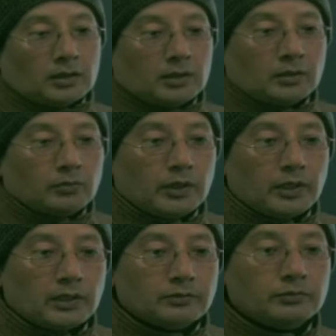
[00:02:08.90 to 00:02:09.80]
Then we
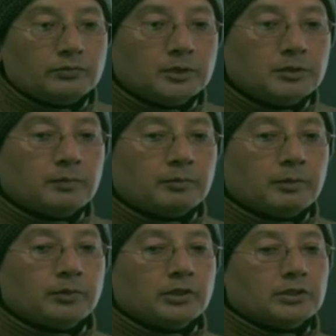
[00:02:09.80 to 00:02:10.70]
have minimum
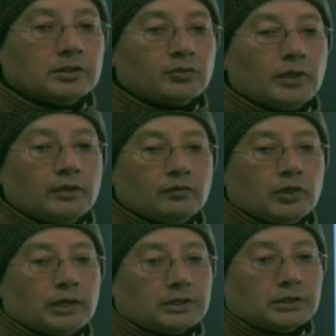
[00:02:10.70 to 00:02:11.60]
temperature 24
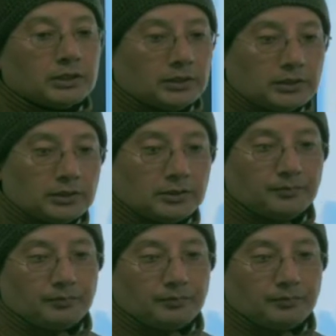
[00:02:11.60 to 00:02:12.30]
hours change